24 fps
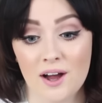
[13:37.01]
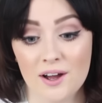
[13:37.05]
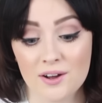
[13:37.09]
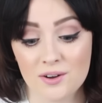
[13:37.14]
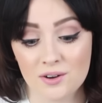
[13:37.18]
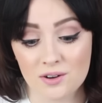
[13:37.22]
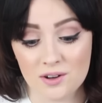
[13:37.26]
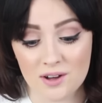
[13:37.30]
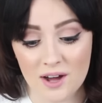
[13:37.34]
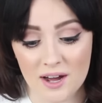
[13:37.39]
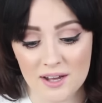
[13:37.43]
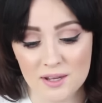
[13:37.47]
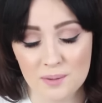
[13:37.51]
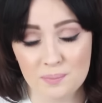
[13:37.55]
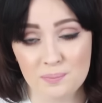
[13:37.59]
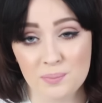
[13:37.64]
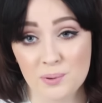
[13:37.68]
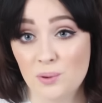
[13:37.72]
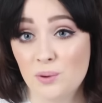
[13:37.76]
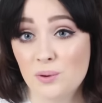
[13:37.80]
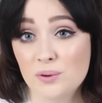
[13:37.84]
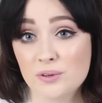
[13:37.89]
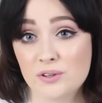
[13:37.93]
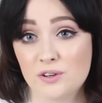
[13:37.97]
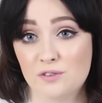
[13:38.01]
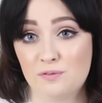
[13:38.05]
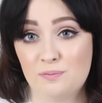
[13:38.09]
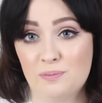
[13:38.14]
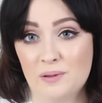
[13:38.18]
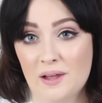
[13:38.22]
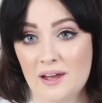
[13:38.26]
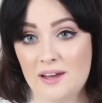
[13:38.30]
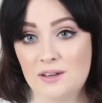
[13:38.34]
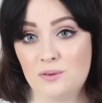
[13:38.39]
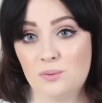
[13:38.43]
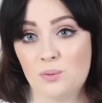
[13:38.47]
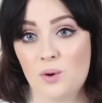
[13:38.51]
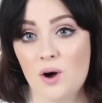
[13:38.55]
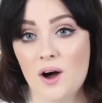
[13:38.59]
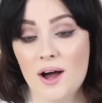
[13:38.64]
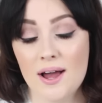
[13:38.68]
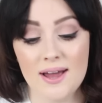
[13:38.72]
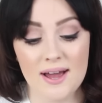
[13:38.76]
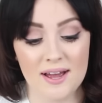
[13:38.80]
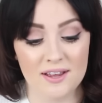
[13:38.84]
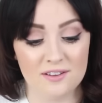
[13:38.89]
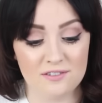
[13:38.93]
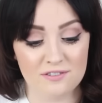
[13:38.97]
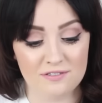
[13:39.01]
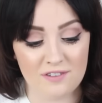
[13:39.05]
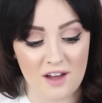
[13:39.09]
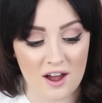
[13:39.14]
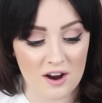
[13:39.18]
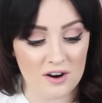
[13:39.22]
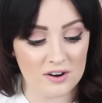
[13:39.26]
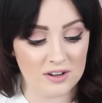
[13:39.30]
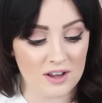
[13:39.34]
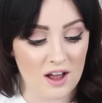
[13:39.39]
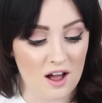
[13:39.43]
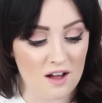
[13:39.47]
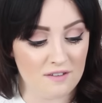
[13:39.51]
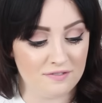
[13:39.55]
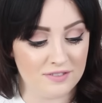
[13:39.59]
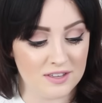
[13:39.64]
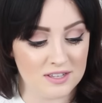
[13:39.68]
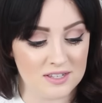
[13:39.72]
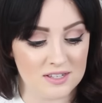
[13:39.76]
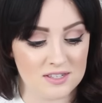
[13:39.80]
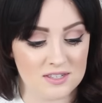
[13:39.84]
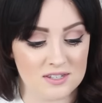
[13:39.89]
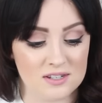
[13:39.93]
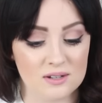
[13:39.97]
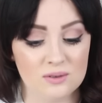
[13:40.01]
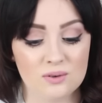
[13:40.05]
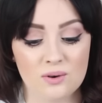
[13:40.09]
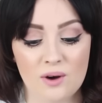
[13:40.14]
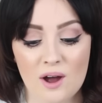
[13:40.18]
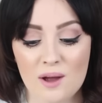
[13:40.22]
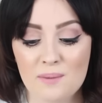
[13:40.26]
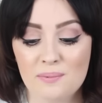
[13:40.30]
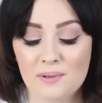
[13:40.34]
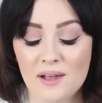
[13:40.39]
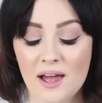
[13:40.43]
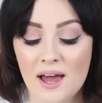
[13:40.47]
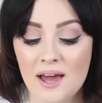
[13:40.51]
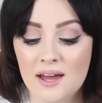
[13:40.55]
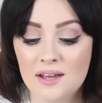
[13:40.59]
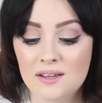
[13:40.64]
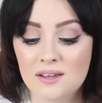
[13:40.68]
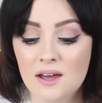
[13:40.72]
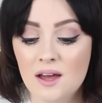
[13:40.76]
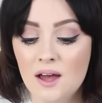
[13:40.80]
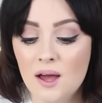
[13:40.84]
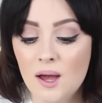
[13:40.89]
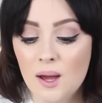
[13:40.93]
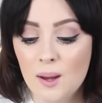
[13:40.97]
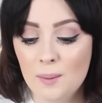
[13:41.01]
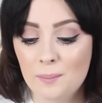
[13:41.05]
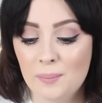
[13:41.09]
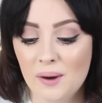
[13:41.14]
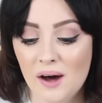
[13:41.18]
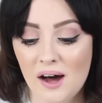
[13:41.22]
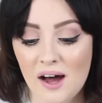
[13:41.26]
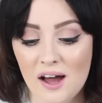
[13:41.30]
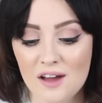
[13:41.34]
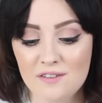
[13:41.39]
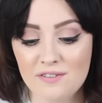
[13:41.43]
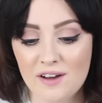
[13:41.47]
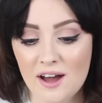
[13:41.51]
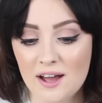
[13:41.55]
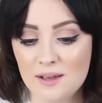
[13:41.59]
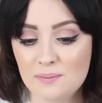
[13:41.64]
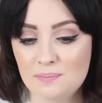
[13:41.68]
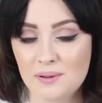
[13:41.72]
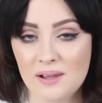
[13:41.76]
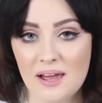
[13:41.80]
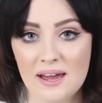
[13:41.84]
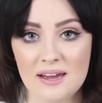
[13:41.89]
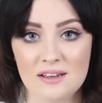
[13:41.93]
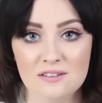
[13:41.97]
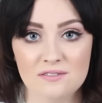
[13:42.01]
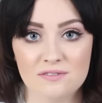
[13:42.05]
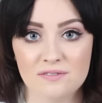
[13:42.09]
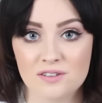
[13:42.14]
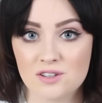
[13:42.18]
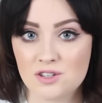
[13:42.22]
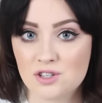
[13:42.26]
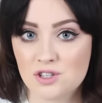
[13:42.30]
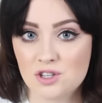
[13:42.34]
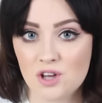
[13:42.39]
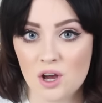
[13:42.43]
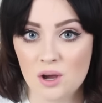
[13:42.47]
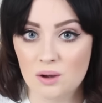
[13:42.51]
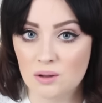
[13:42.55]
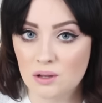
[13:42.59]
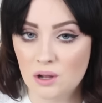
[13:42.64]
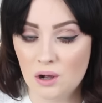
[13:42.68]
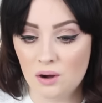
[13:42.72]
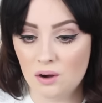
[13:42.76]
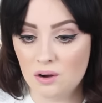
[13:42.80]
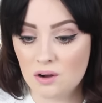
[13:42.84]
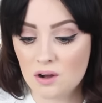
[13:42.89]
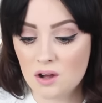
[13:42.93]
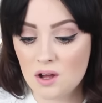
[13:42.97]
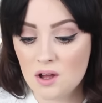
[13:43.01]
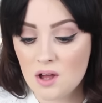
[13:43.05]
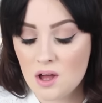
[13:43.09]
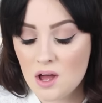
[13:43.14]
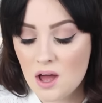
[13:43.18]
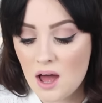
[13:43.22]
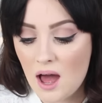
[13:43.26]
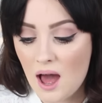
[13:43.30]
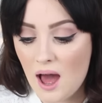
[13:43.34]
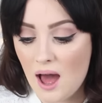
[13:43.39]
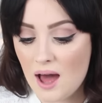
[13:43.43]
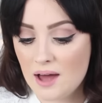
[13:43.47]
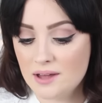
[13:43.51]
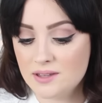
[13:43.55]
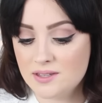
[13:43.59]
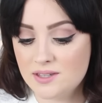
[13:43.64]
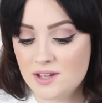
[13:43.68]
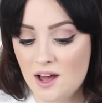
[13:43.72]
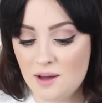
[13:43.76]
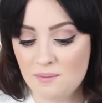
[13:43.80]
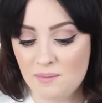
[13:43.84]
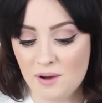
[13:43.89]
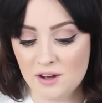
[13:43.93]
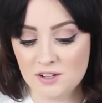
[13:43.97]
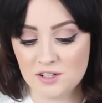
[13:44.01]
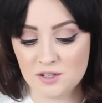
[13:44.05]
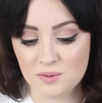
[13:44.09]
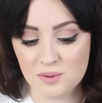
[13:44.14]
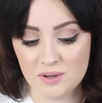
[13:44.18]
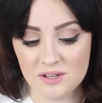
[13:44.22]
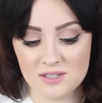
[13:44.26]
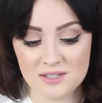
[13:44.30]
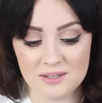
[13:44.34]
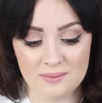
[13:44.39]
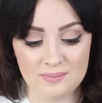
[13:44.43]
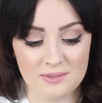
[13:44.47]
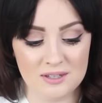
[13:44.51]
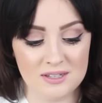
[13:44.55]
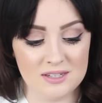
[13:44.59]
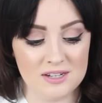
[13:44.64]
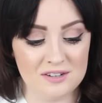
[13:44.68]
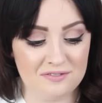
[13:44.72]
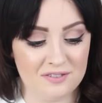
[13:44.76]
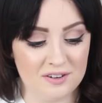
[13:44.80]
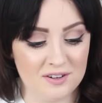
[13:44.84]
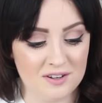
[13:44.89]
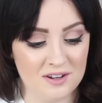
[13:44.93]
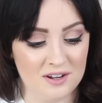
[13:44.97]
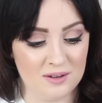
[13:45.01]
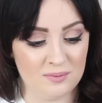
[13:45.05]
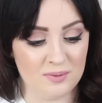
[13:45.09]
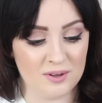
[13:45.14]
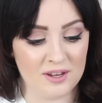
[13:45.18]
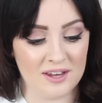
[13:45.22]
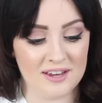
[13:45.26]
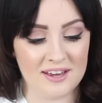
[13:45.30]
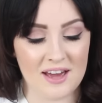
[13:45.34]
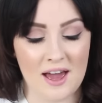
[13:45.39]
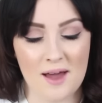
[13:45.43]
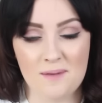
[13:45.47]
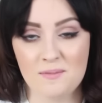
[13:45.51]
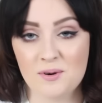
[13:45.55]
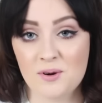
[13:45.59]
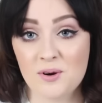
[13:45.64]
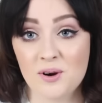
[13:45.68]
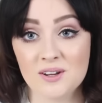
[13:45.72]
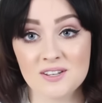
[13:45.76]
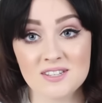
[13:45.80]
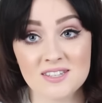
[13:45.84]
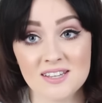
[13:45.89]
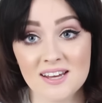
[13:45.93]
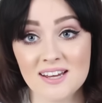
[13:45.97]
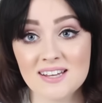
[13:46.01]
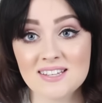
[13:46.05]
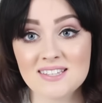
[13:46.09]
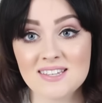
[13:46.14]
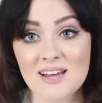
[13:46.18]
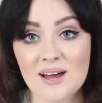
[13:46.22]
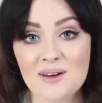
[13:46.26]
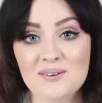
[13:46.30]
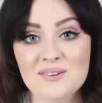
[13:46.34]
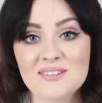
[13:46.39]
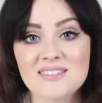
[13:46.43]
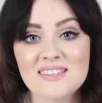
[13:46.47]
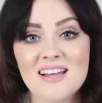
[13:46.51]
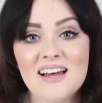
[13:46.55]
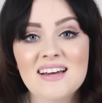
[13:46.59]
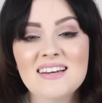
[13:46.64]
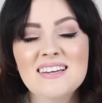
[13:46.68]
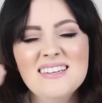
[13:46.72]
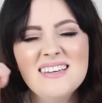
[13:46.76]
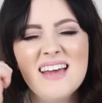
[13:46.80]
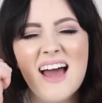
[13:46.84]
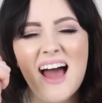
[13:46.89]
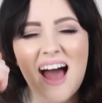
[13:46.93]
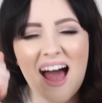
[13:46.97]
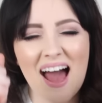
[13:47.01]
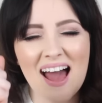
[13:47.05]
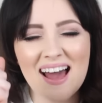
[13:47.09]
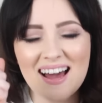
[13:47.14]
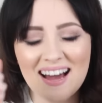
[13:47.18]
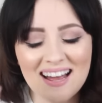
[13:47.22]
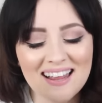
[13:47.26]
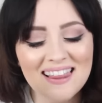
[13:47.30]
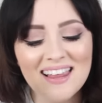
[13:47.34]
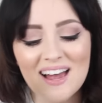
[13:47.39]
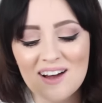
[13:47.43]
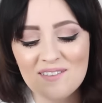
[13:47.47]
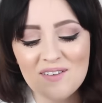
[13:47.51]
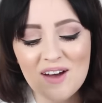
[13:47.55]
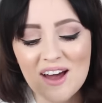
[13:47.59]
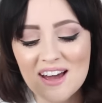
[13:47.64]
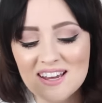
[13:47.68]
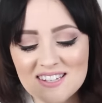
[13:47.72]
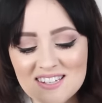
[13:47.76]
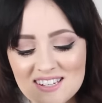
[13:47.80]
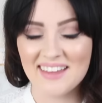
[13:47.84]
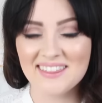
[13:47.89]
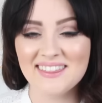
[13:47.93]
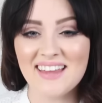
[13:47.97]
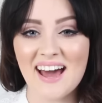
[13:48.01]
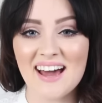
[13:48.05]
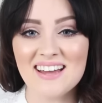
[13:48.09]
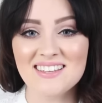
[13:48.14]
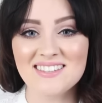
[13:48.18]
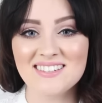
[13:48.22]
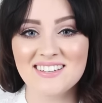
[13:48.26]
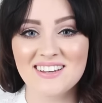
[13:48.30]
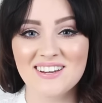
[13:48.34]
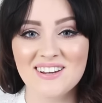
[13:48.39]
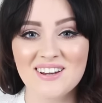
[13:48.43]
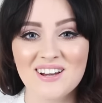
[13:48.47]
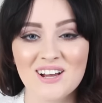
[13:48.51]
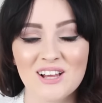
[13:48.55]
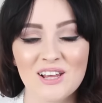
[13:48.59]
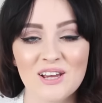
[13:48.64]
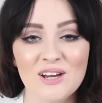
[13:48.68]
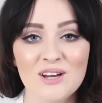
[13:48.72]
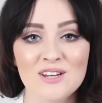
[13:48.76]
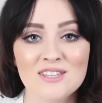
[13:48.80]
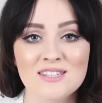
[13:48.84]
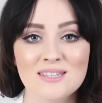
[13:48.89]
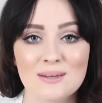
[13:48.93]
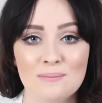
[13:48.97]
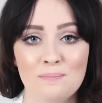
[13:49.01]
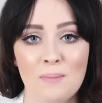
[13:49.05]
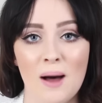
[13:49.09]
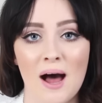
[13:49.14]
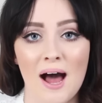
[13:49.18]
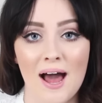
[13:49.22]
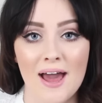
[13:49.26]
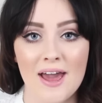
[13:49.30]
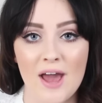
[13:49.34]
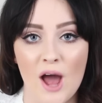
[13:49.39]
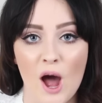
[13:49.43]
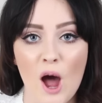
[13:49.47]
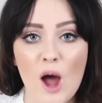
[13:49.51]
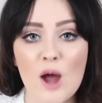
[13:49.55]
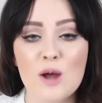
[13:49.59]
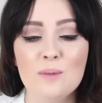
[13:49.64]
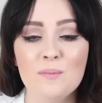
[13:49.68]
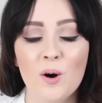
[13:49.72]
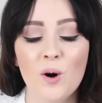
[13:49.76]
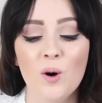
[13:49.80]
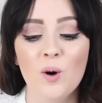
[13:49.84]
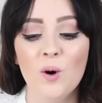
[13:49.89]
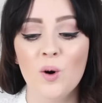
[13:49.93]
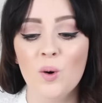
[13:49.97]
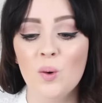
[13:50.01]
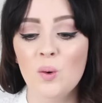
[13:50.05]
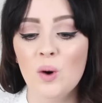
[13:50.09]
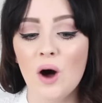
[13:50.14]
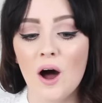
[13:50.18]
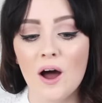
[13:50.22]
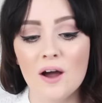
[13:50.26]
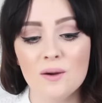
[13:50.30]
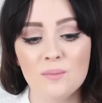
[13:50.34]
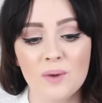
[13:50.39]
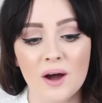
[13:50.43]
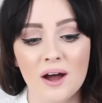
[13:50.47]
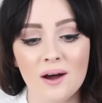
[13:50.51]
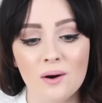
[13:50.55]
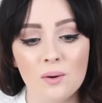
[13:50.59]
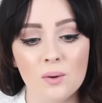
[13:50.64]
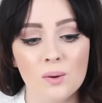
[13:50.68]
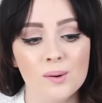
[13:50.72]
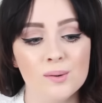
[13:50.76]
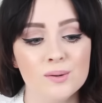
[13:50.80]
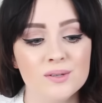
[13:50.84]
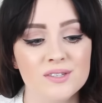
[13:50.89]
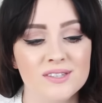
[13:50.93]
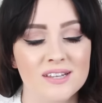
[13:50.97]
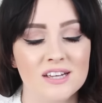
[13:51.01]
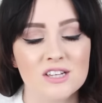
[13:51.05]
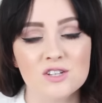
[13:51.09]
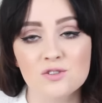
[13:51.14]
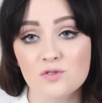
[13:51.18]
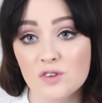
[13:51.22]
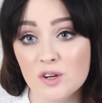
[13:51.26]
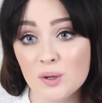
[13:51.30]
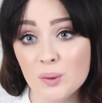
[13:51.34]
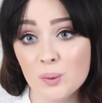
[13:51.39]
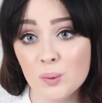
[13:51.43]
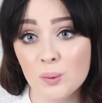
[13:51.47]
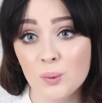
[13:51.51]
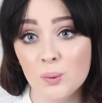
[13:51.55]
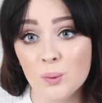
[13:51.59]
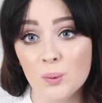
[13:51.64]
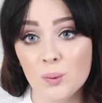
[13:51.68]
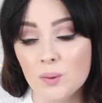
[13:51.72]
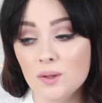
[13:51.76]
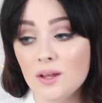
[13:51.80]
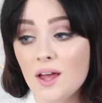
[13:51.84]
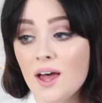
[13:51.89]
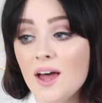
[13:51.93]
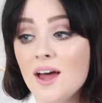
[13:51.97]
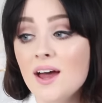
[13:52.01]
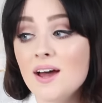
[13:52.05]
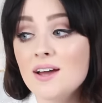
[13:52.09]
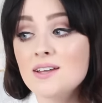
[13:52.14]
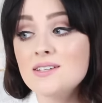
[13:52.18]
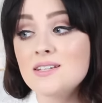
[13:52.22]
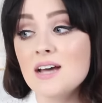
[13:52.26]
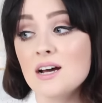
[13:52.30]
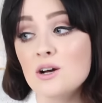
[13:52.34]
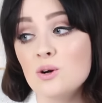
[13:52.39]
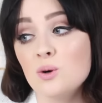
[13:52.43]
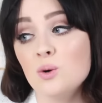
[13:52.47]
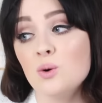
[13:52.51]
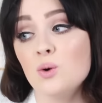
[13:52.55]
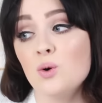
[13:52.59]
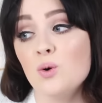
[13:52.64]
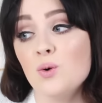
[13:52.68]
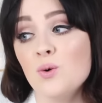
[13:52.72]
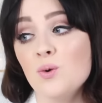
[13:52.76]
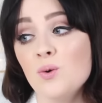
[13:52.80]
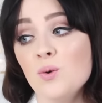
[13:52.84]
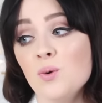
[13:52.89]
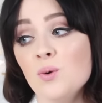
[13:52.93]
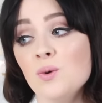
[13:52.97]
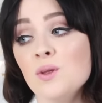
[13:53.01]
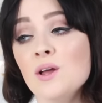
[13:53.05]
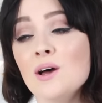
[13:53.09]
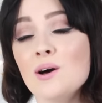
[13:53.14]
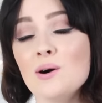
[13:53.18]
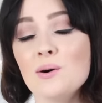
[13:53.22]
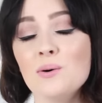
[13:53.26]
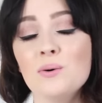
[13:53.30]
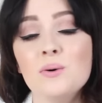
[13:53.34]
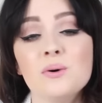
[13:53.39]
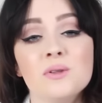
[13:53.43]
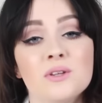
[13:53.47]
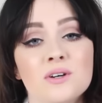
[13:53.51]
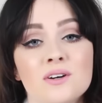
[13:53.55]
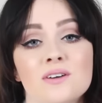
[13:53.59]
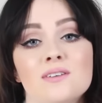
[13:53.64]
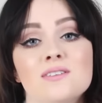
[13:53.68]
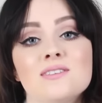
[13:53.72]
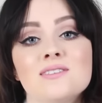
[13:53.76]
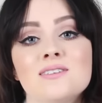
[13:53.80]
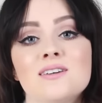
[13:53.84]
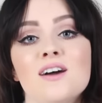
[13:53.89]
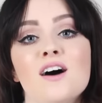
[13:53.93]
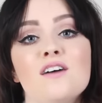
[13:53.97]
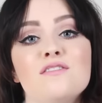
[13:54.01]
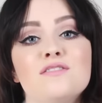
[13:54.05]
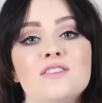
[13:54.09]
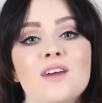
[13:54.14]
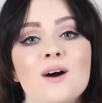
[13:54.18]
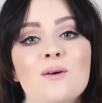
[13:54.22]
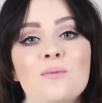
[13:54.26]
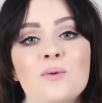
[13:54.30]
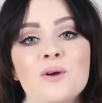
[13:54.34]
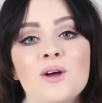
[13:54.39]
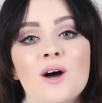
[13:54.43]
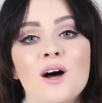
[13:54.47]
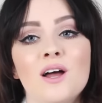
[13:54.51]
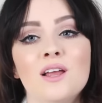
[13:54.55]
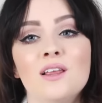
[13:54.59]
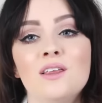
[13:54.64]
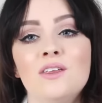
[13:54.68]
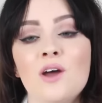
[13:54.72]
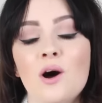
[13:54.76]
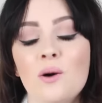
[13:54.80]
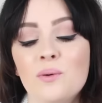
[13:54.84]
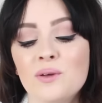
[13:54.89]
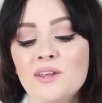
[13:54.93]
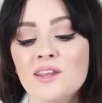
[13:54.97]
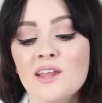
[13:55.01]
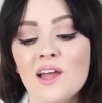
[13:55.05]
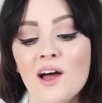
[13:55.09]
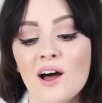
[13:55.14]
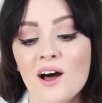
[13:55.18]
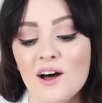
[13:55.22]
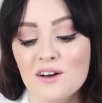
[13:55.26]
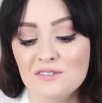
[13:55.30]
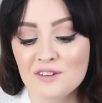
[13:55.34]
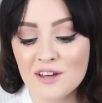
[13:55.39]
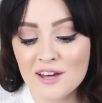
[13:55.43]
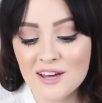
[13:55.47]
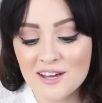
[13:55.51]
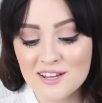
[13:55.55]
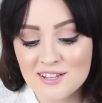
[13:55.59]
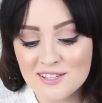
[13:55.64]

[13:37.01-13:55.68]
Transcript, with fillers: I got kind of bored of plain white, and fair enough, this is still quite plain, but I've had plain for so long, and um, I just wanted something different, and when I came across this I was like, yay, I love it. And that concludes my home haul, homeware haul, stationery haul, decor haul, all the good stuff that we all know and love.